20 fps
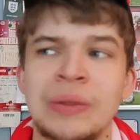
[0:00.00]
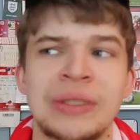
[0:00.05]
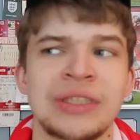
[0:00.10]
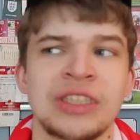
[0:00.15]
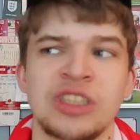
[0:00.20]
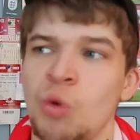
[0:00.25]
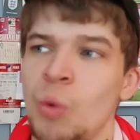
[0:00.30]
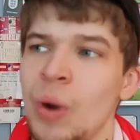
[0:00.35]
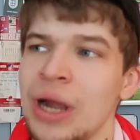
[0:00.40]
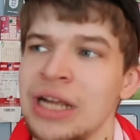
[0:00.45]

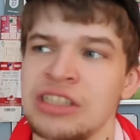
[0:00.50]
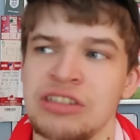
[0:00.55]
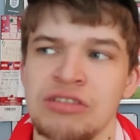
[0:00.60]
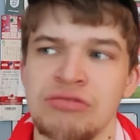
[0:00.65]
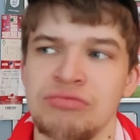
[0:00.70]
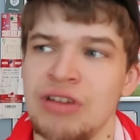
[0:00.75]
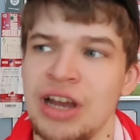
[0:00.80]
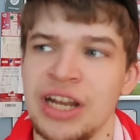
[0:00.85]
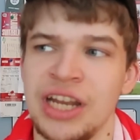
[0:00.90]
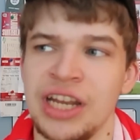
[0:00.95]
went away
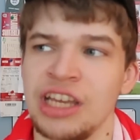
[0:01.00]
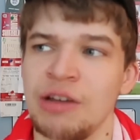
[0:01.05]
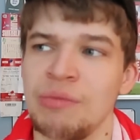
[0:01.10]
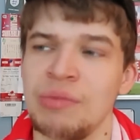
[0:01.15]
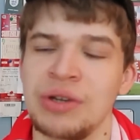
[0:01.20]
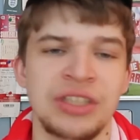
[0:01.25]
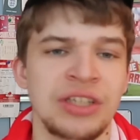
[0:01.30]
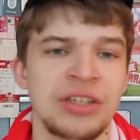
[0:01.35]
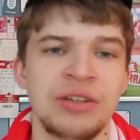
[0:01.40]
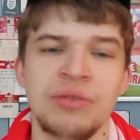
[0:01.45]
to Reading and
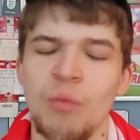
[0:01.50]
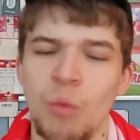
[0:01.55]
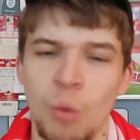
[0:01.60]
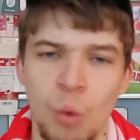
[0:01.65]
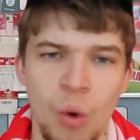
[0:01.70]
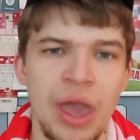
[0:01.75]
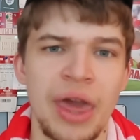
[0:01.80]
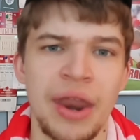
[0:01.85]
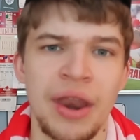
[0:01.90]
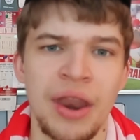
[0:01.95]
we didn't
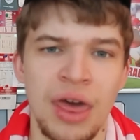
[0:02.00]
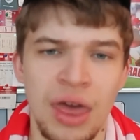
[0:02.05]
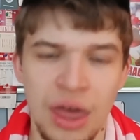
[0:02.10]
win.